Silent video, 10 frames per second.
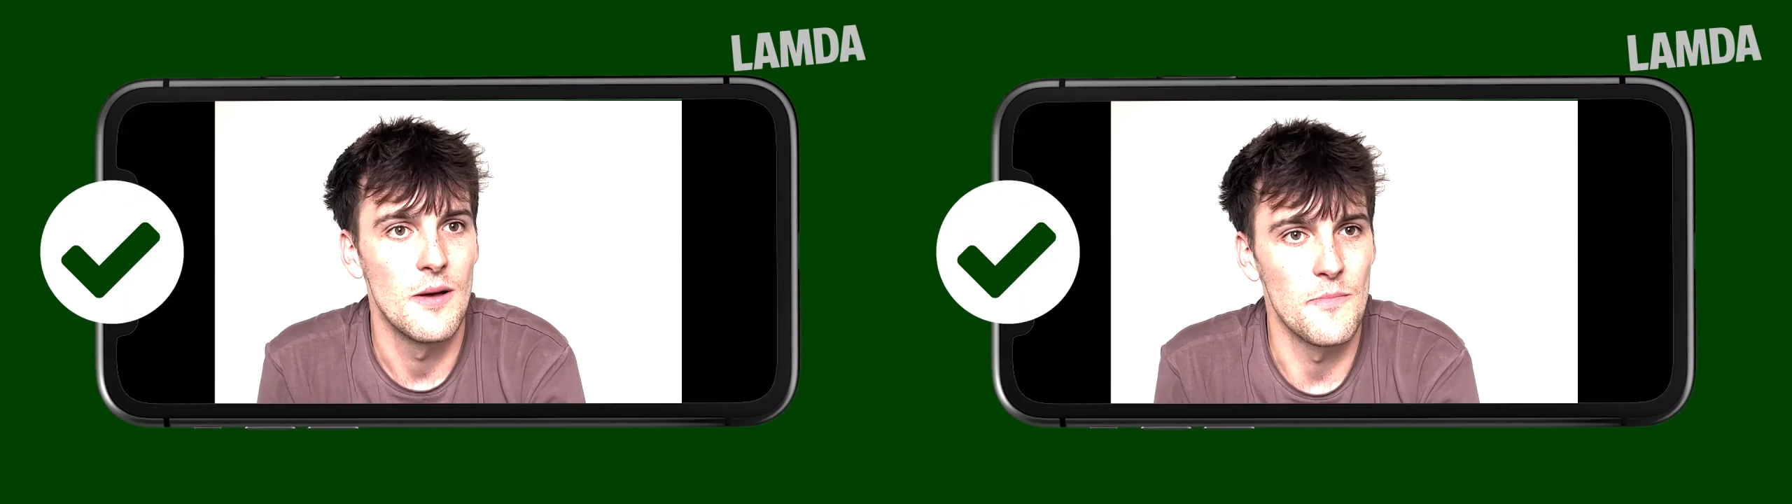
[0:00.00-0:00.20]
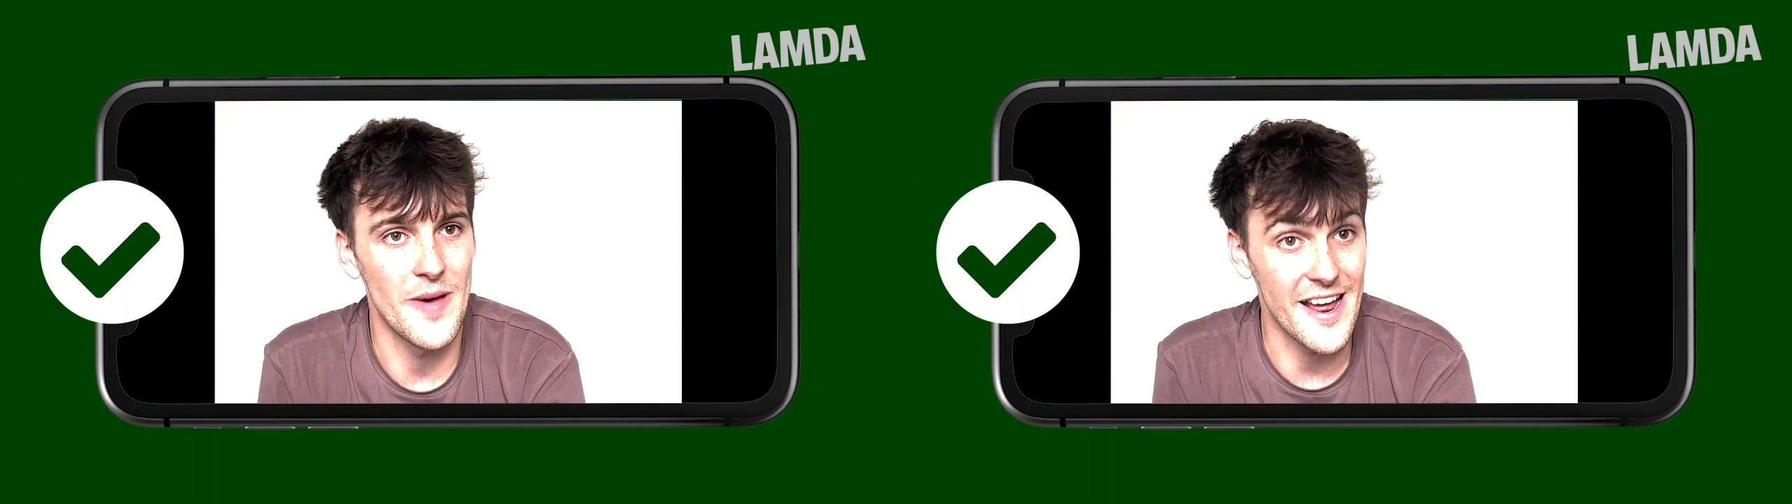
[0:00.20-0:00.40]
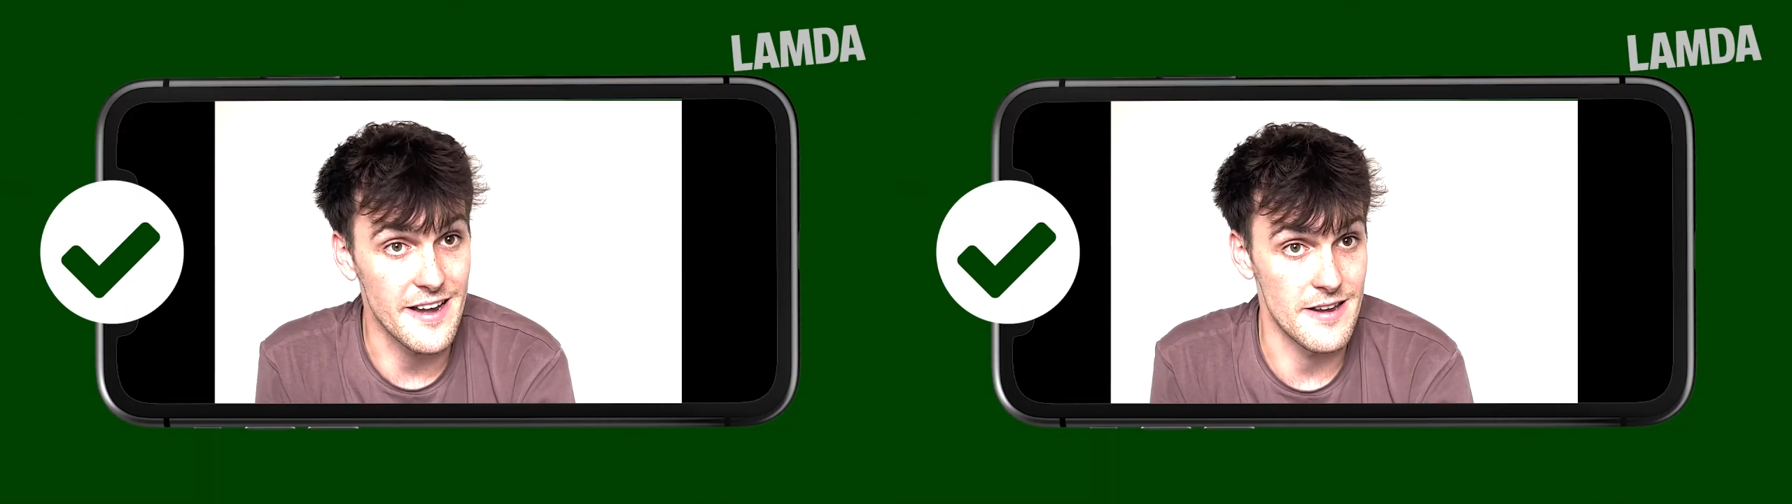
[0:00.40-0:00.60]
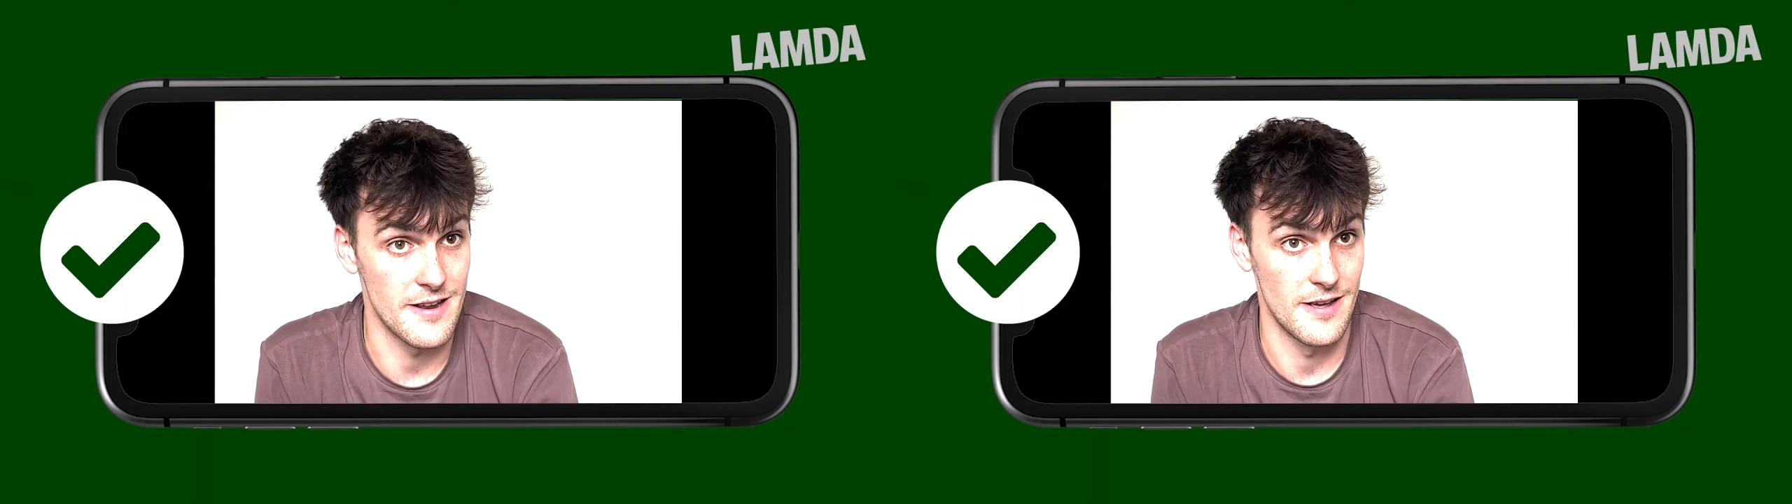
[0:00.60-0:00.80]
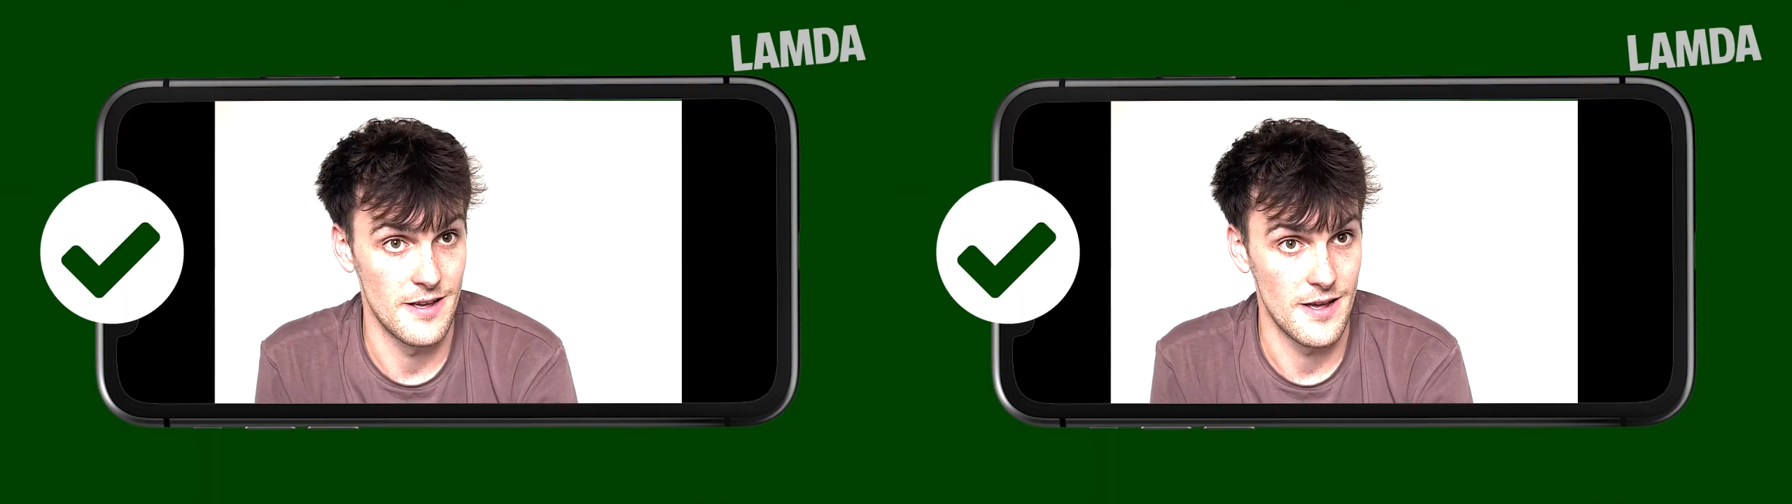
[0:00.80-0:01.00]
Men,
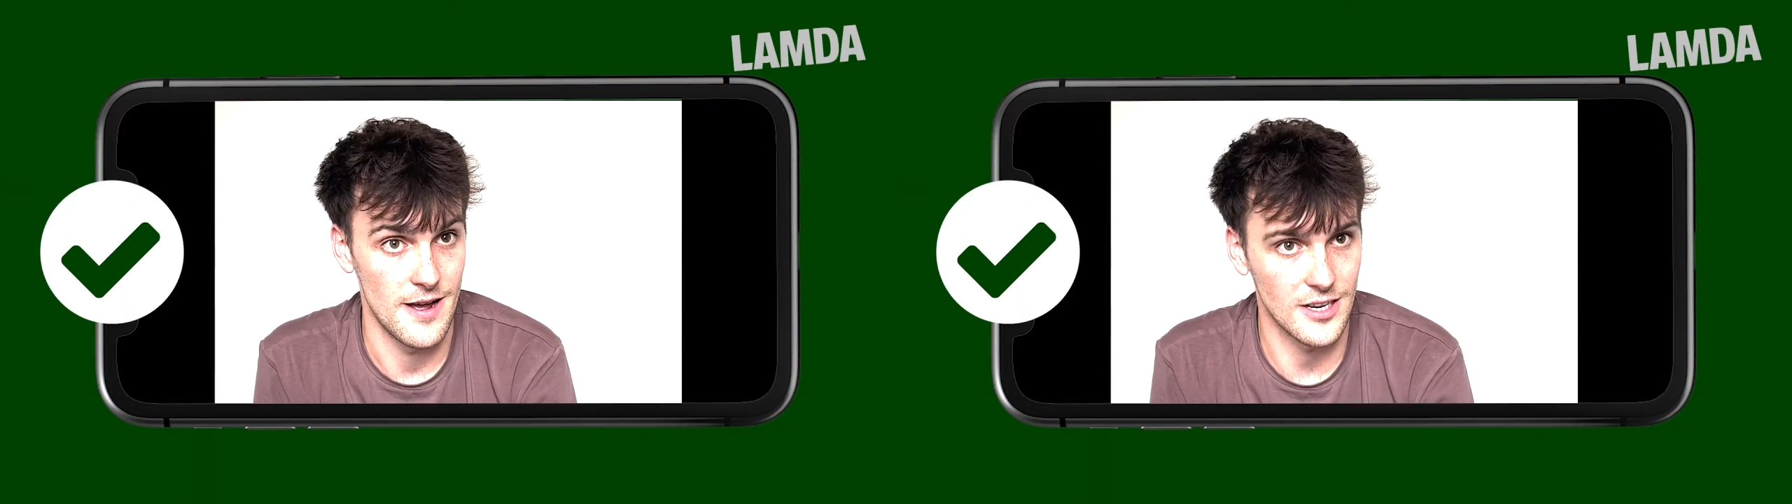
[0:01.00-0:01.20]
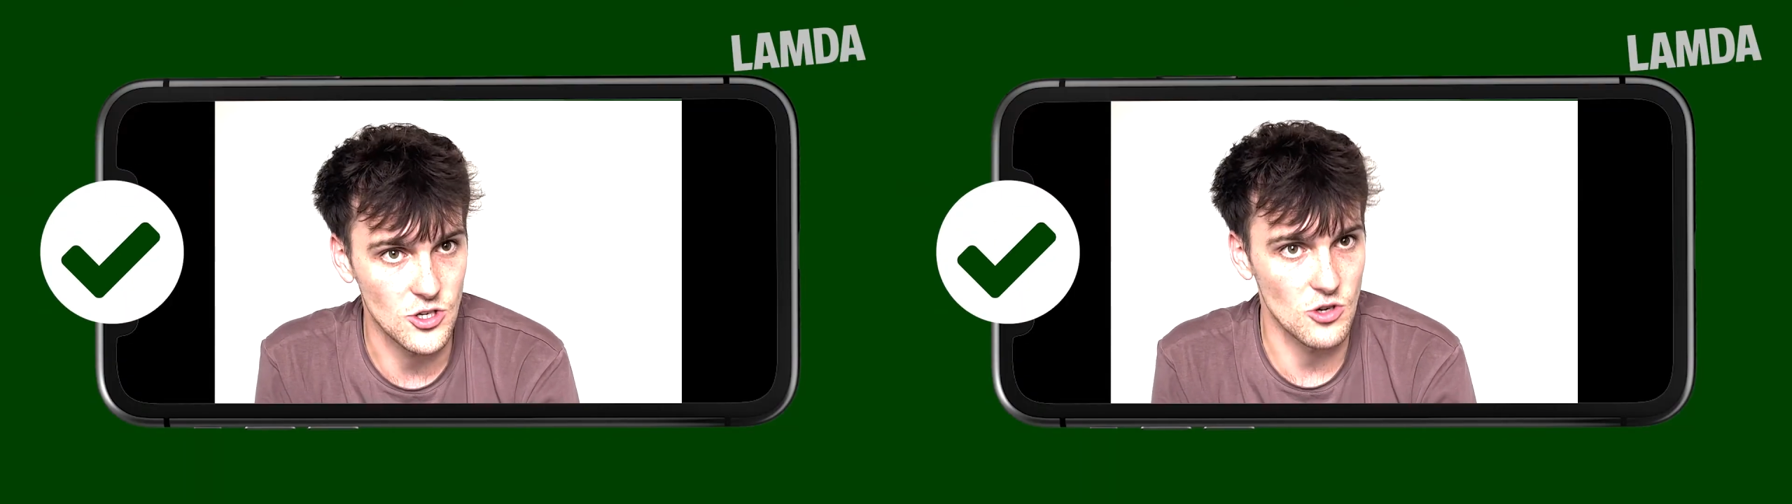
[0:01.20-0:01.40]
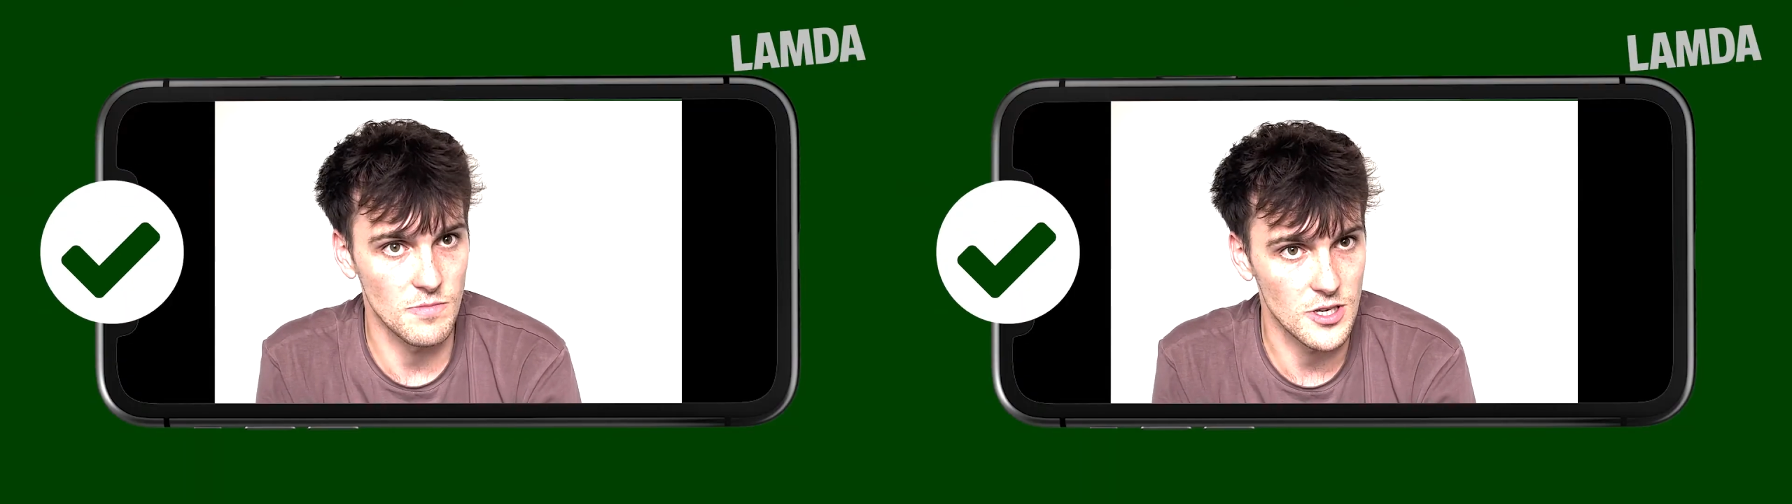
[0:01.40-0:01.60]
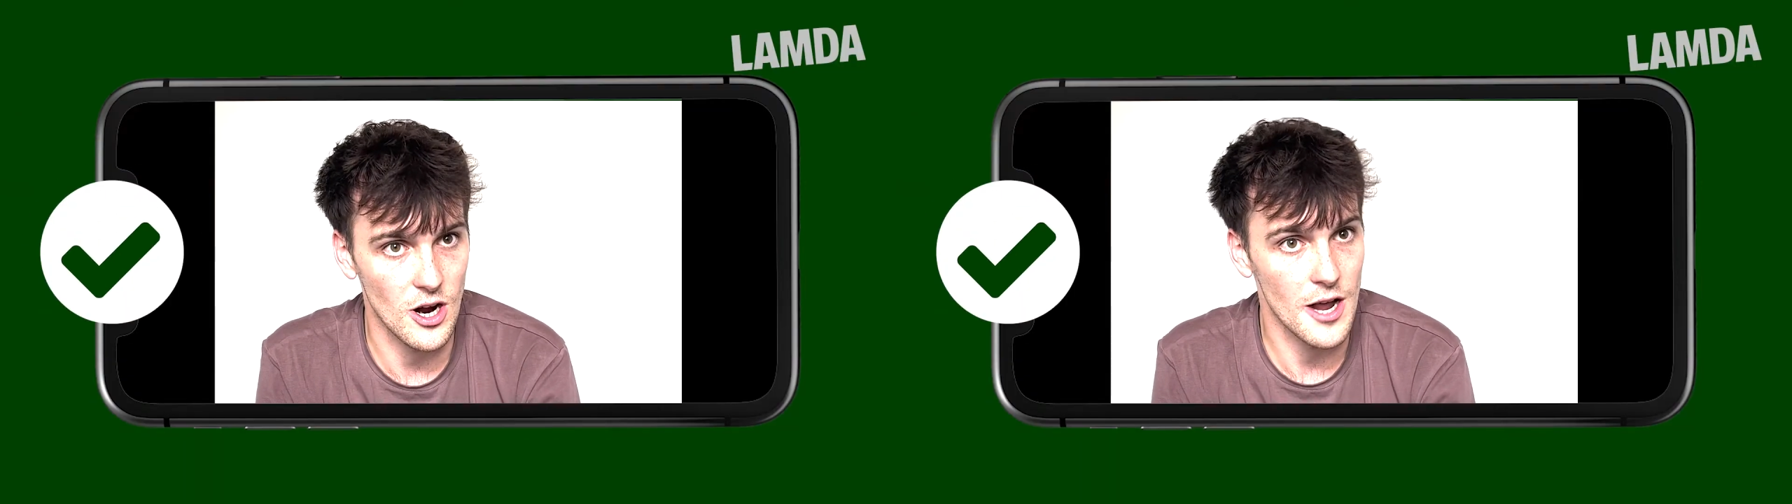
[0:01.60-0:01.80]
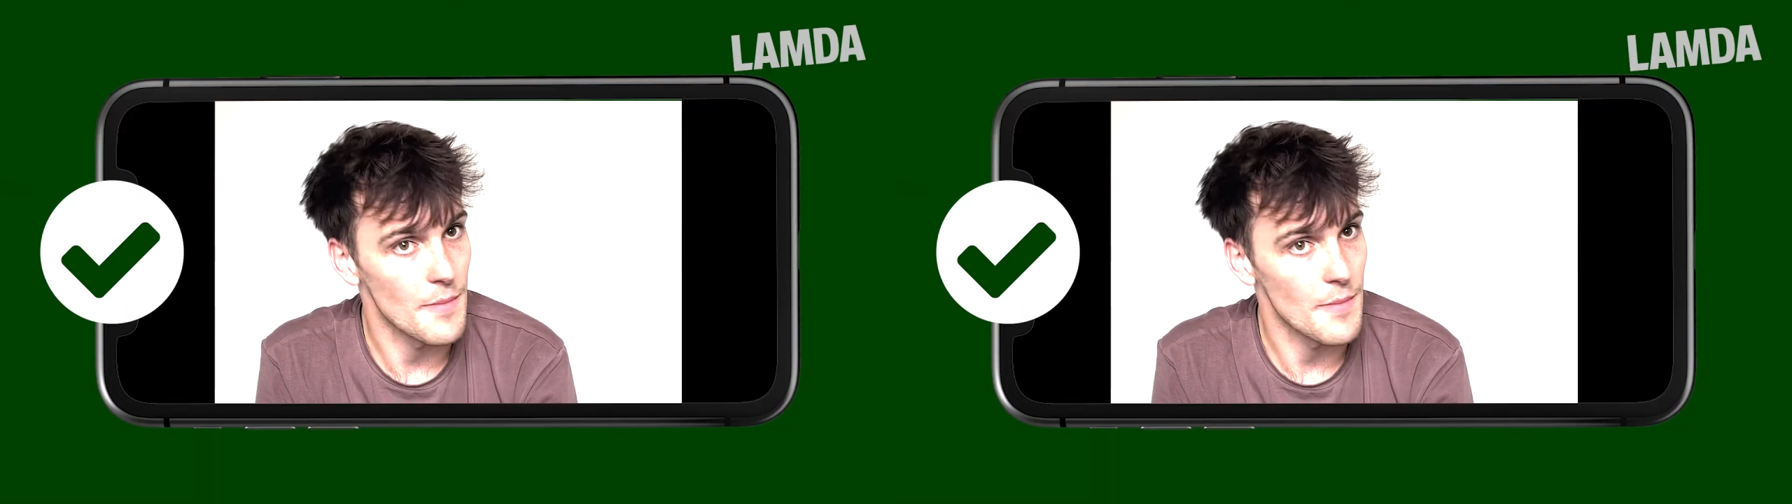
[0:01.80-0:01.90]
at some time,